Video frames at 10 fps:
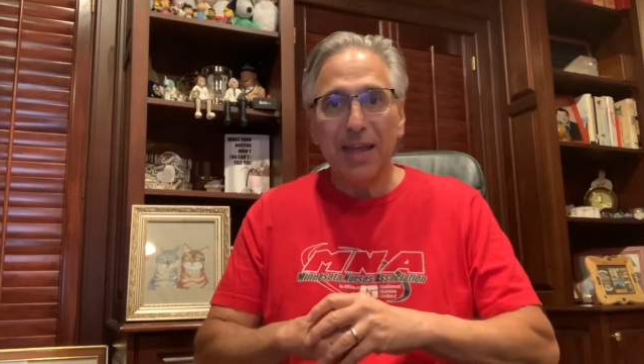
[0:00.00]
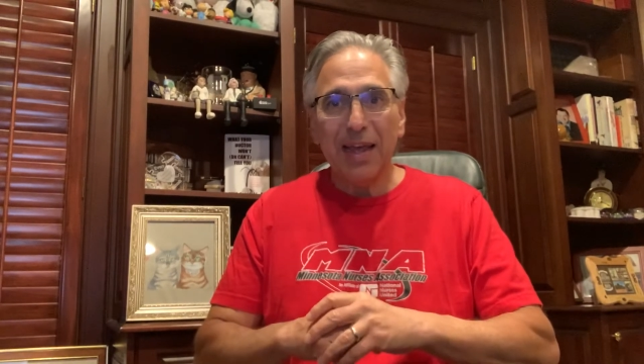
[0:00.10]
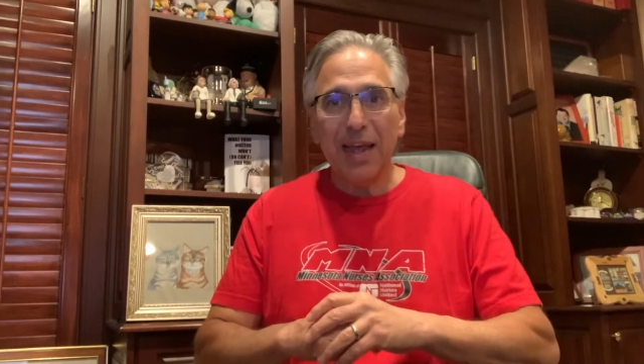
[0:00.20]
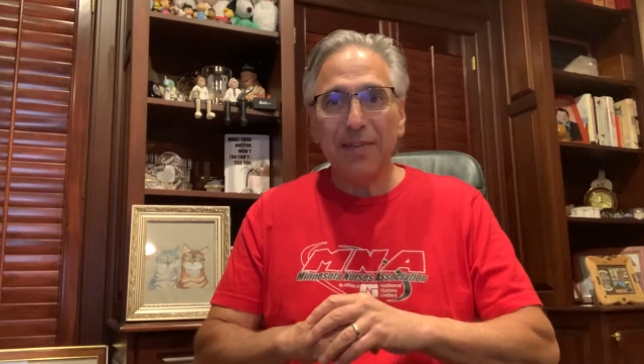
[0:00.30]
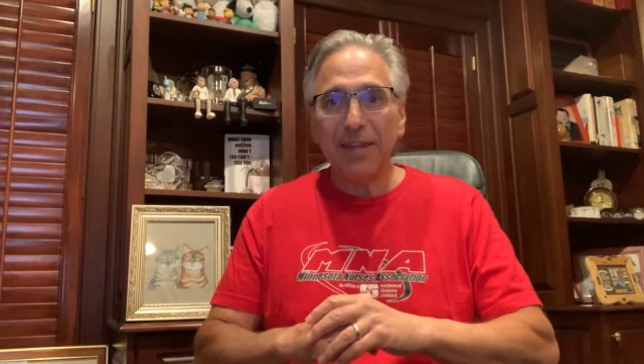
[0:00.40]

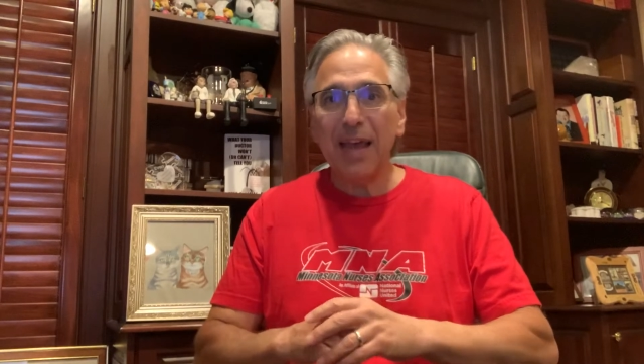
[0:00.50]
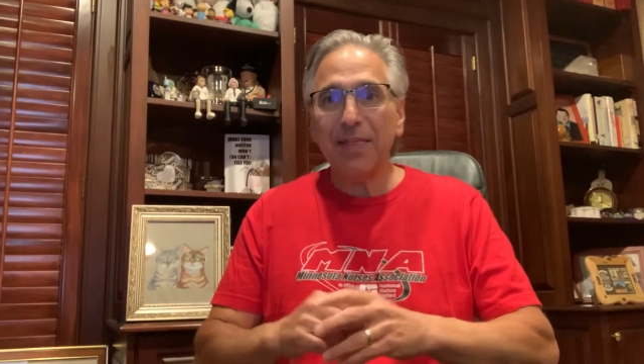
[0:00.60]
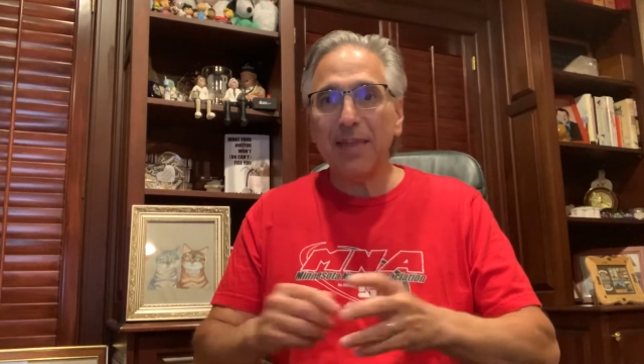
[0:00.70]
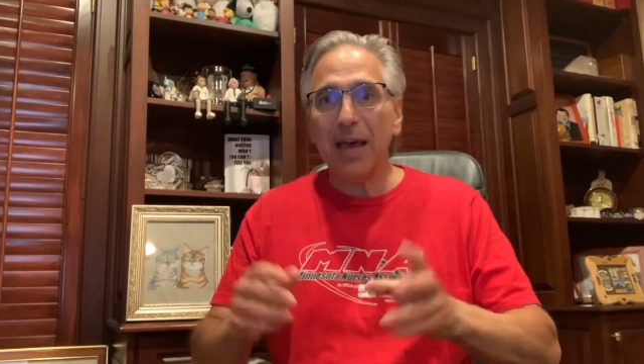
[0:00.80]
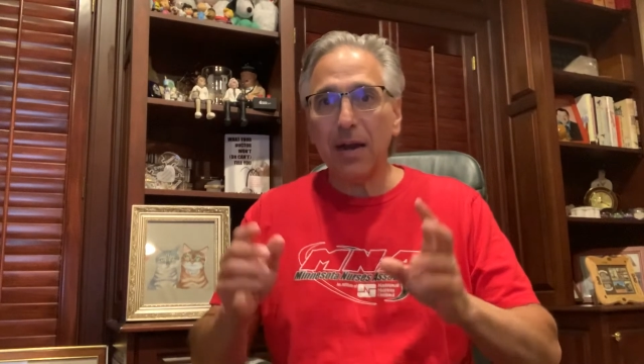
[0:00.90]
and
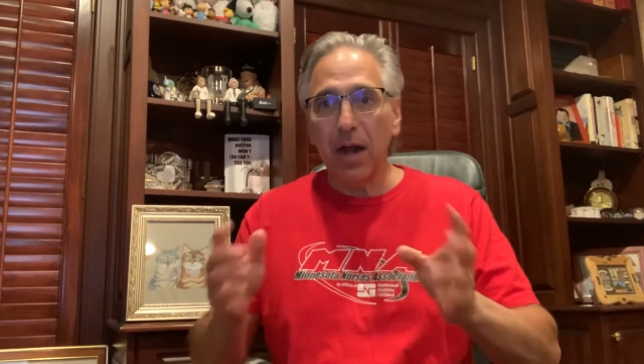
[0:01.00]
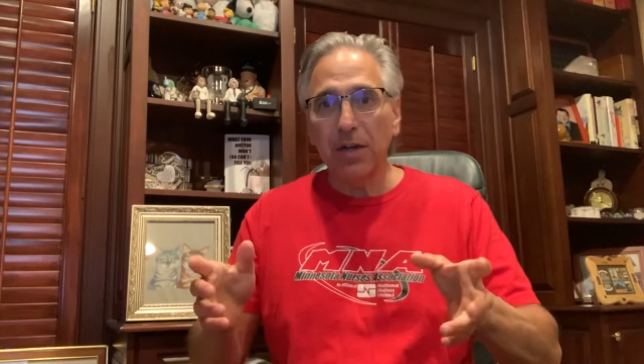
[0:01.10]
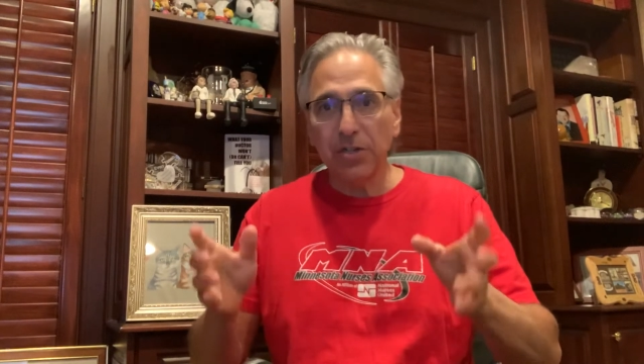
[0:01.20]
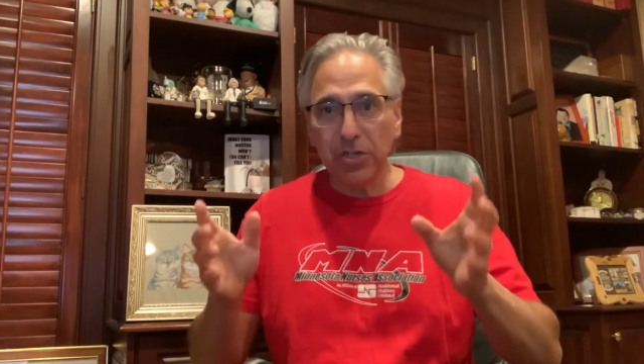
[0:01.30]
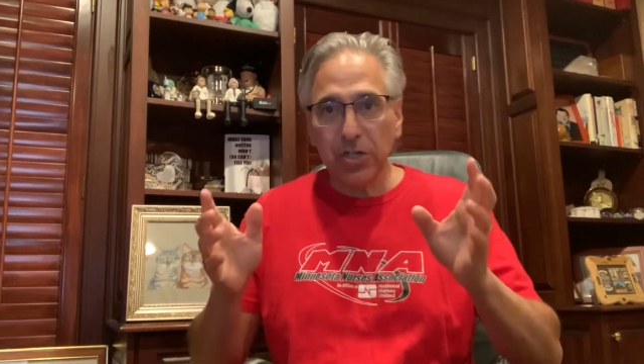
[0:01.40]
get that
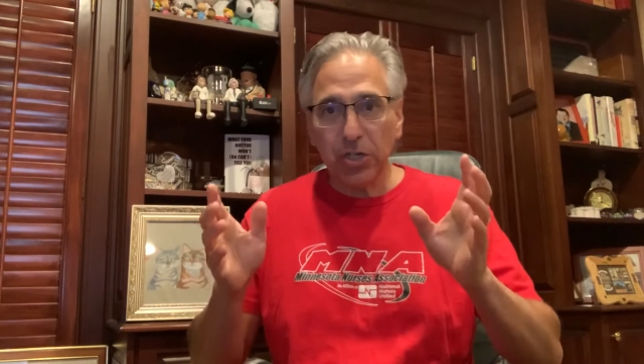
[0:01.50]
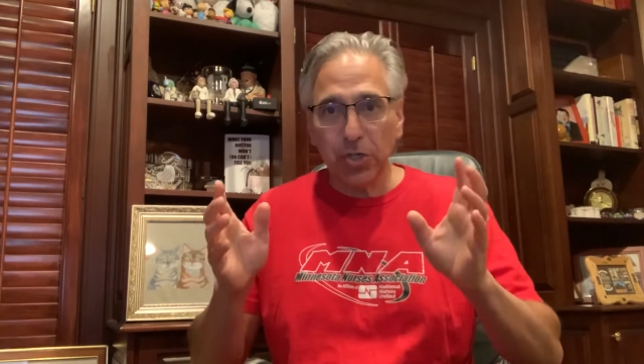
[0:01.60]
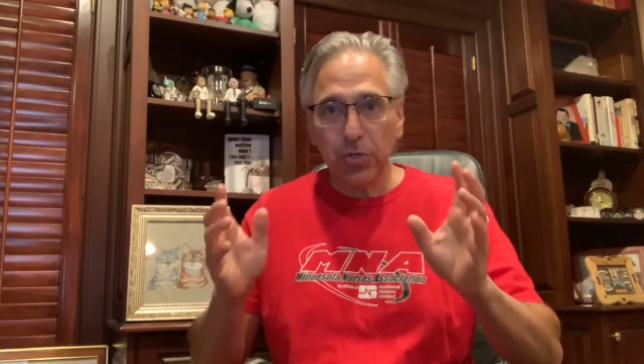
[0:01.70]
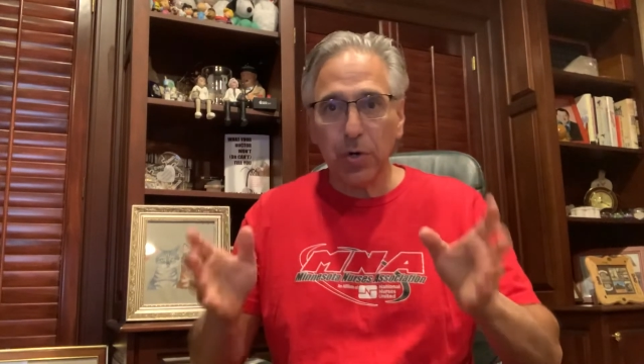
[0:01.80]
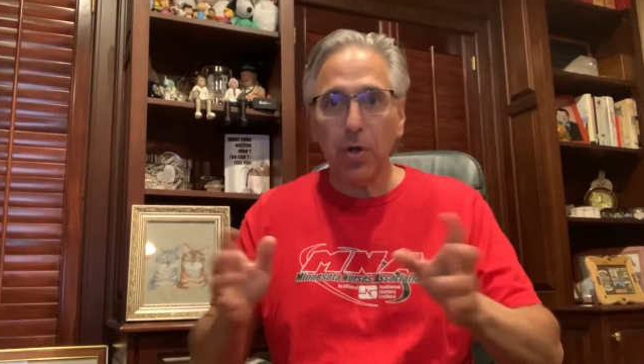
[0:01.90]
under
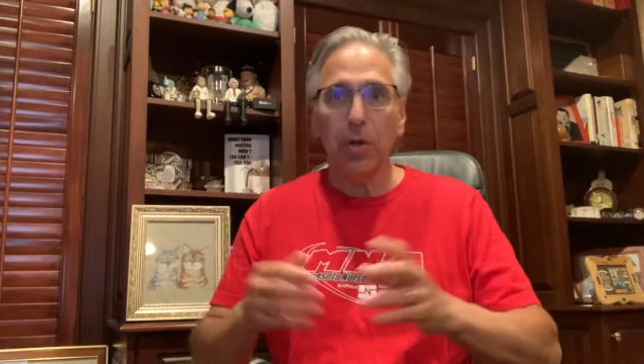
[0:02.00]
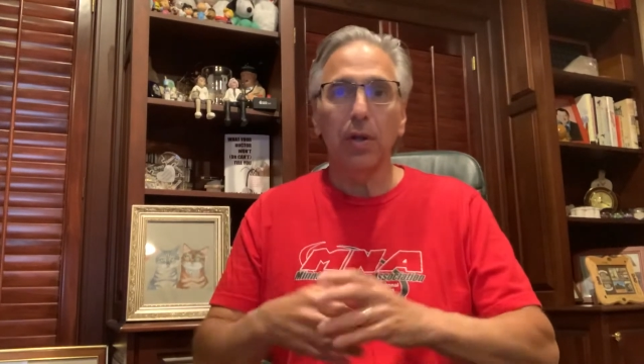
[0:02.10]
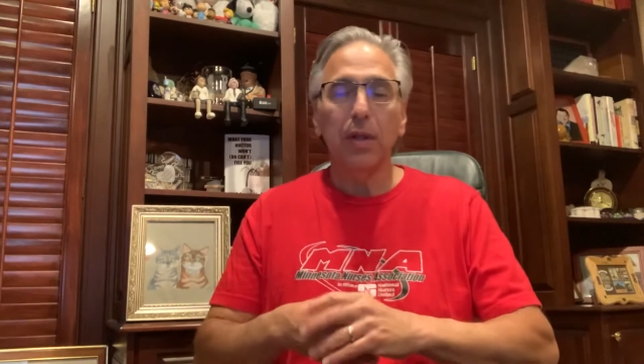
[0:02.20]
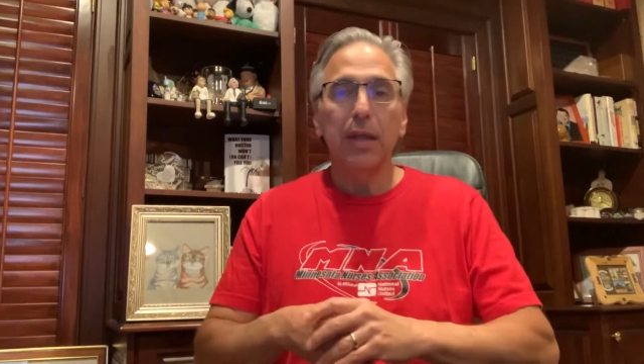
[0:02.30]
control.